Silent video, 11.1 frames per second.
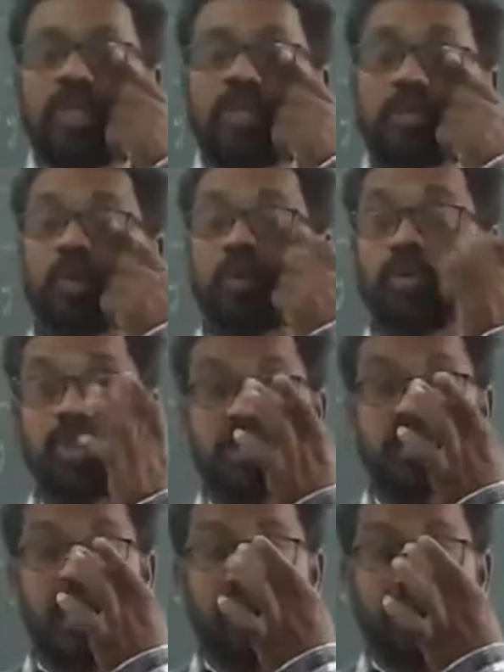these two questions
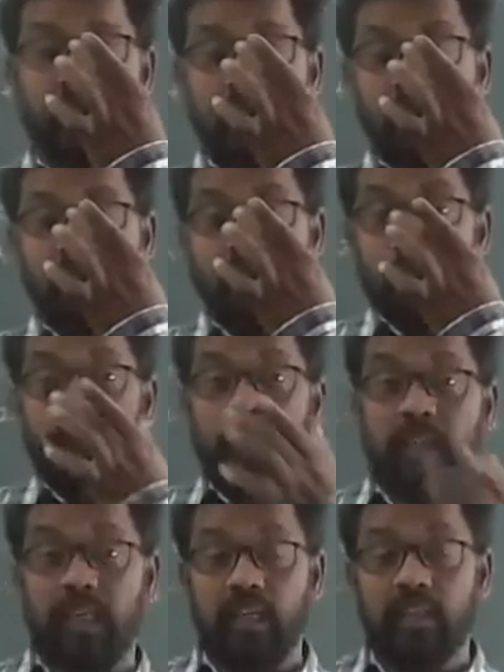are there,
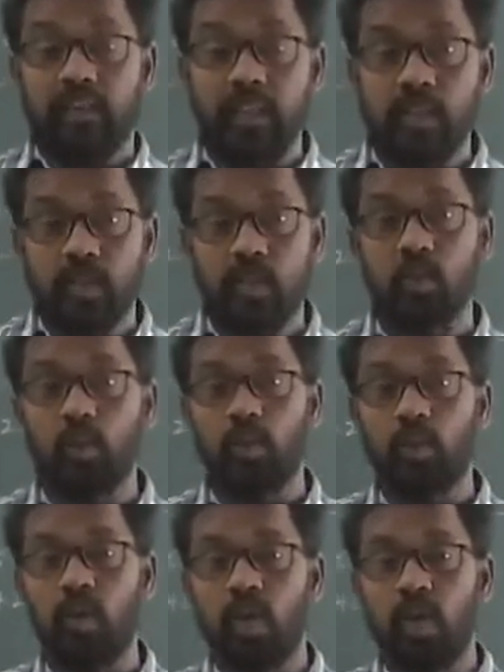whether these two
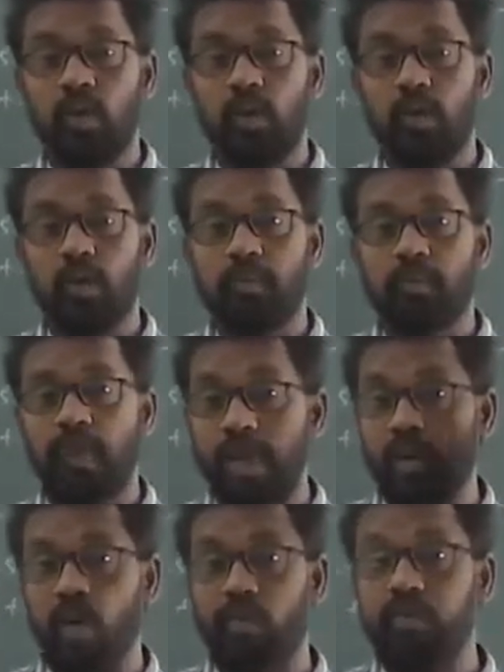
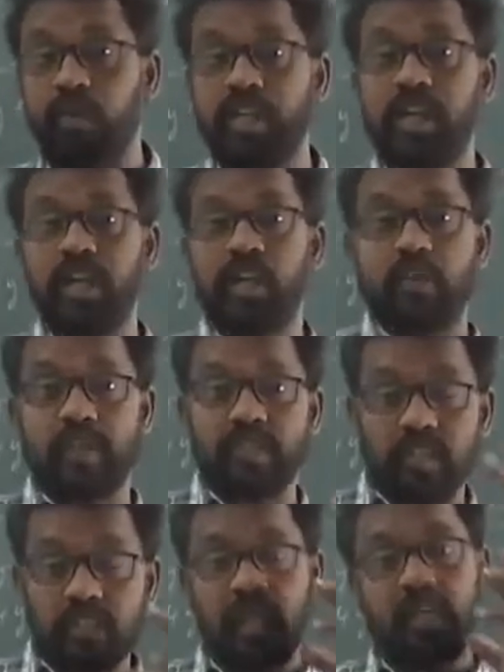pair of linear
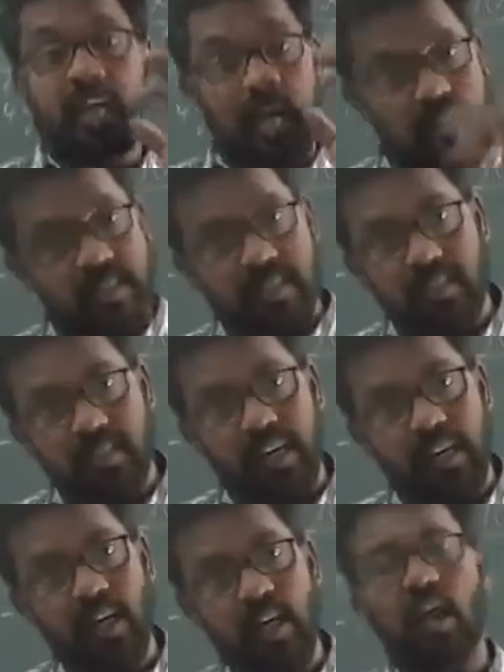equations are
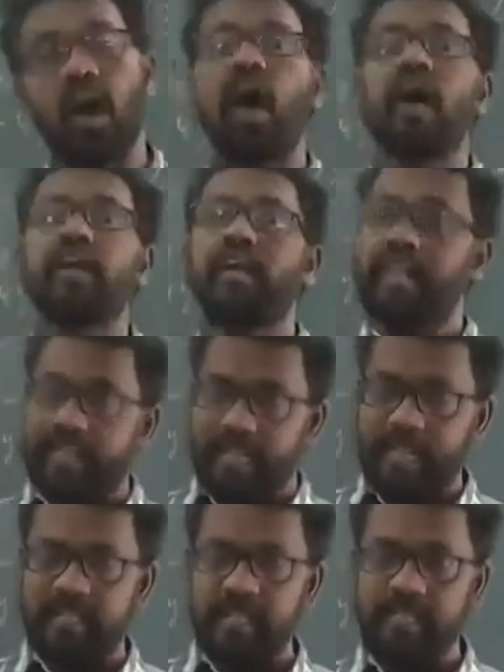consistent or
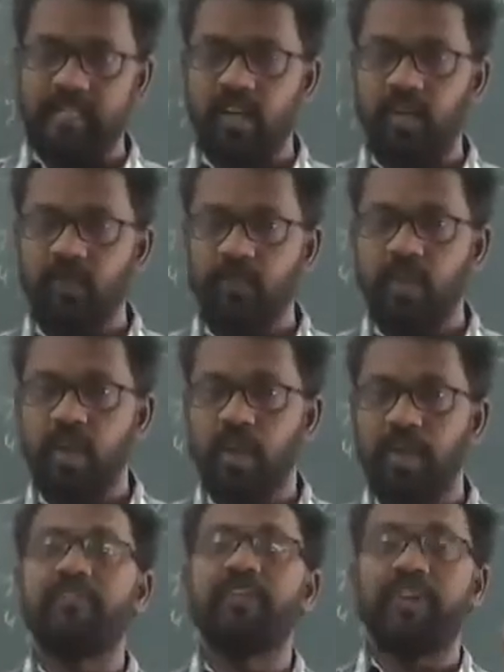inconsistent.
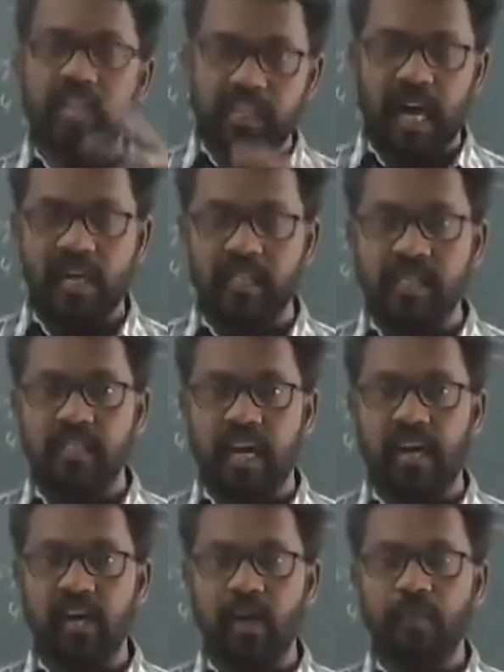If it is
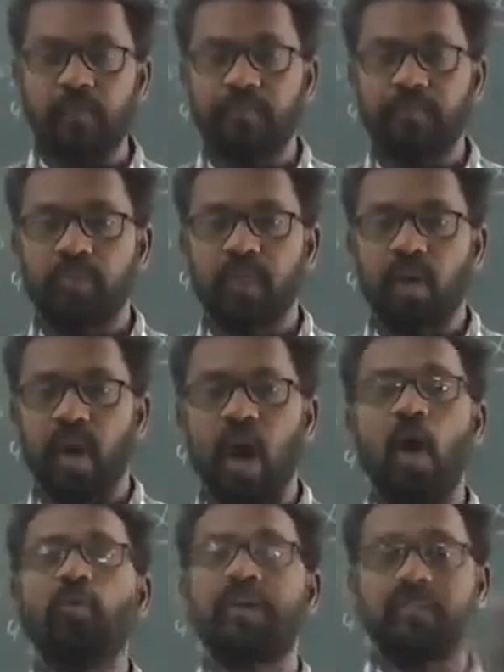consistent,
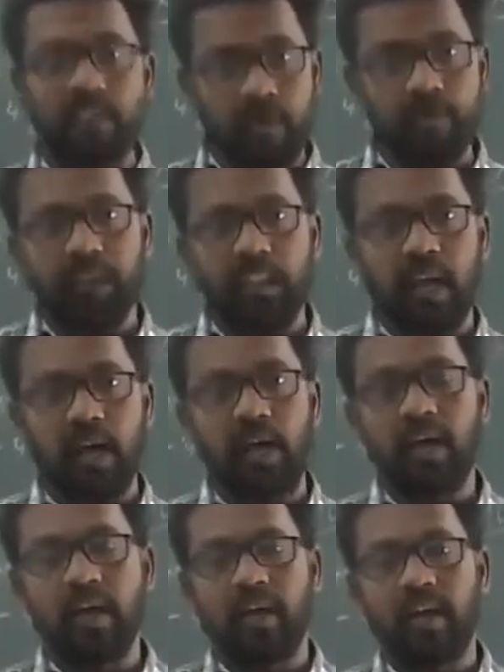how it will be the
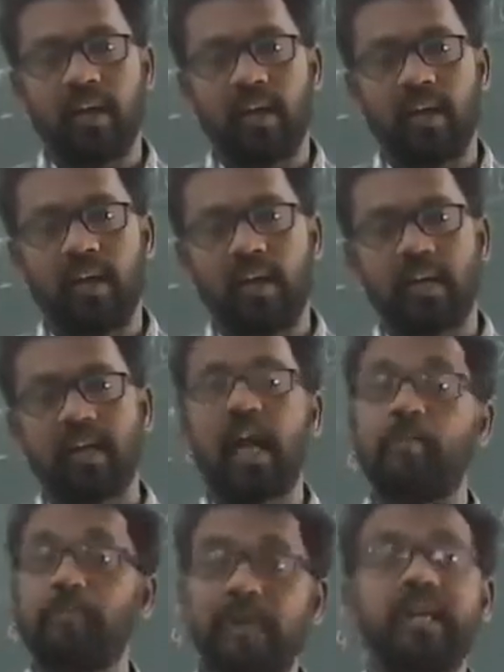
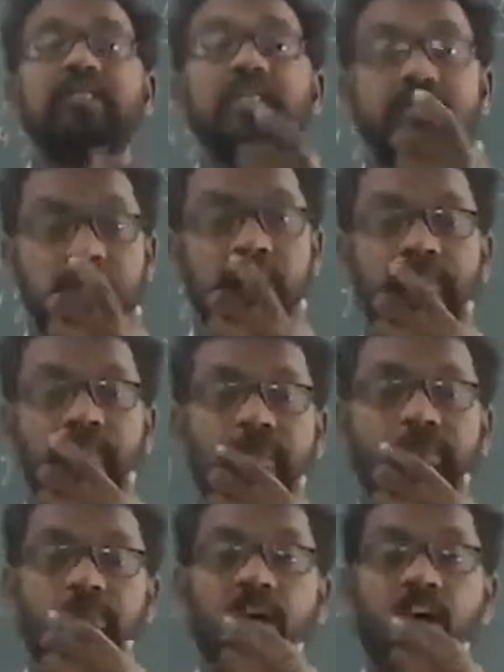graphical system?
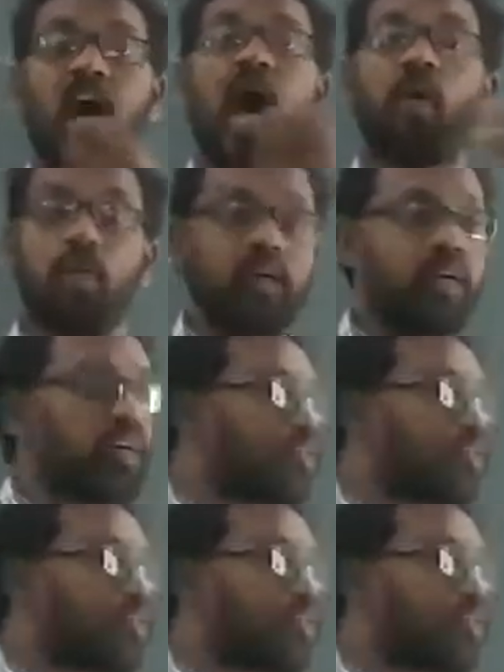How?